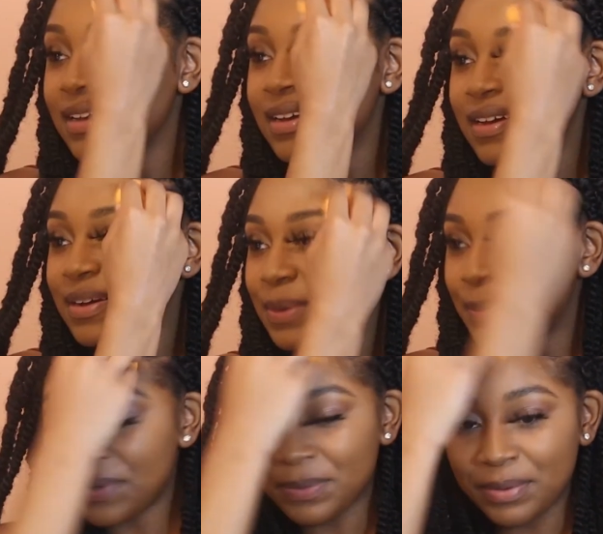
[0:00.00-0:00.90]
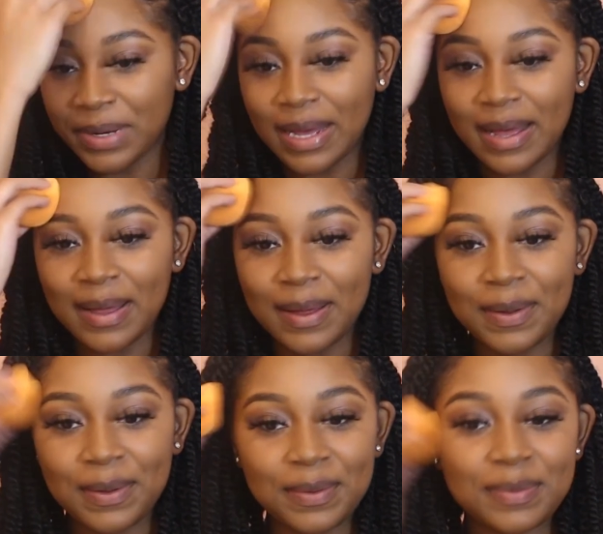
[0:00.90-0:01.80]
I hope I don't work
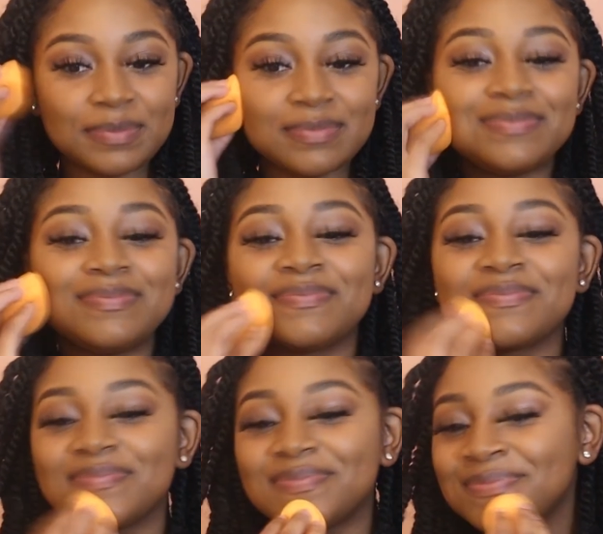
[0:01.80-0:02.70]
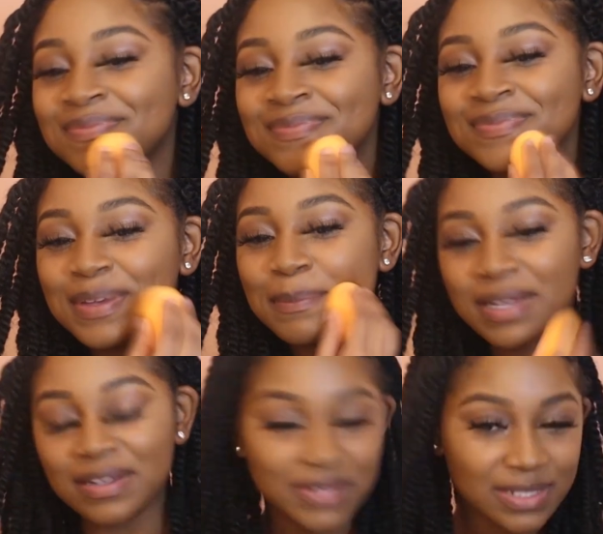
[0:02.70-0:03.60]
out. But
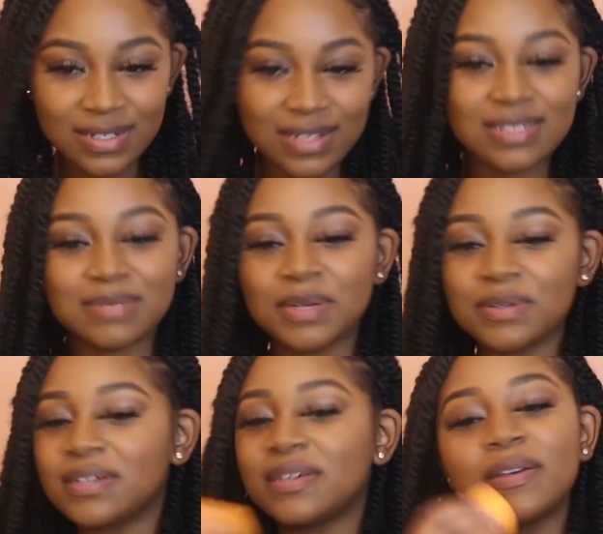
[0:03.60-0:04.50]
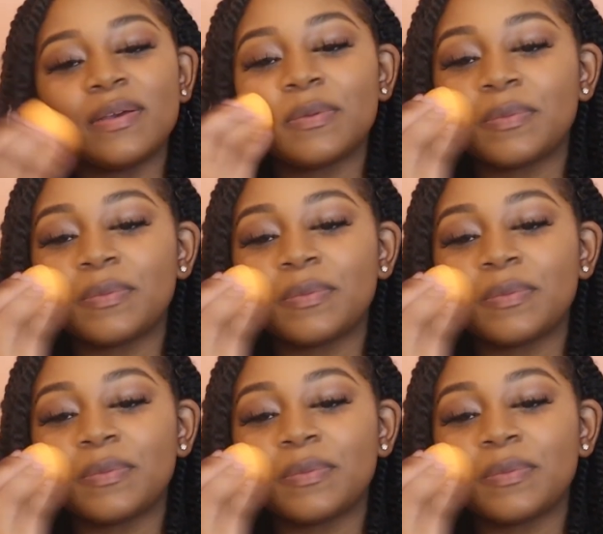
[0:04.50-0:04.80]
it really does smell good.